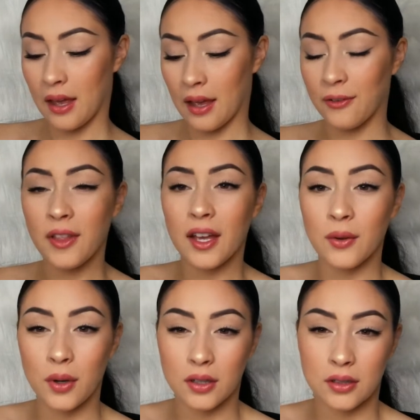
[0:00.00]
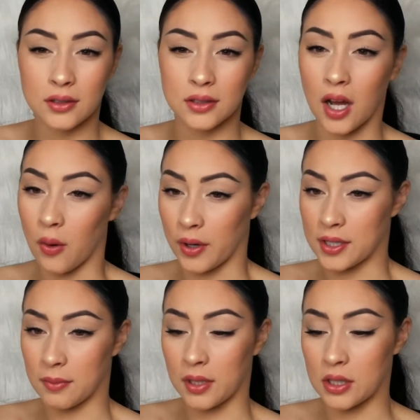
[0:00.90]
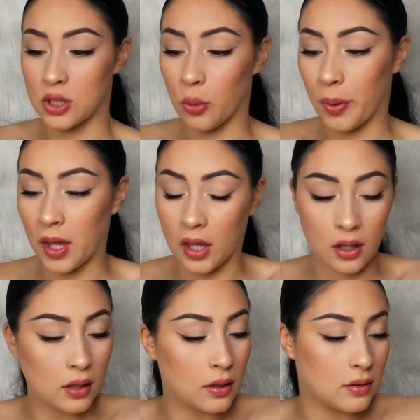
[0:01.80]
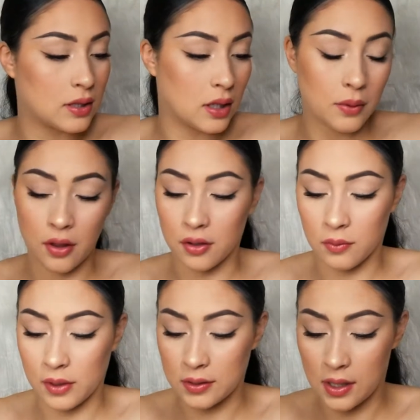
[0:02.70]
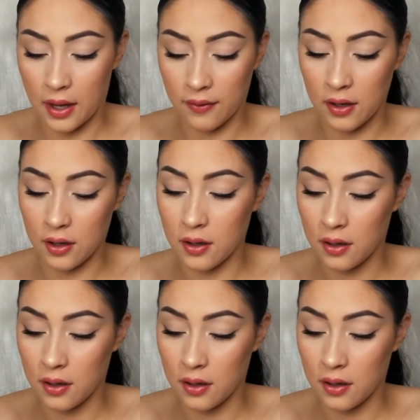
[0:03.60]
I feel like I want to not wear something so pink. Let's see what else I have here.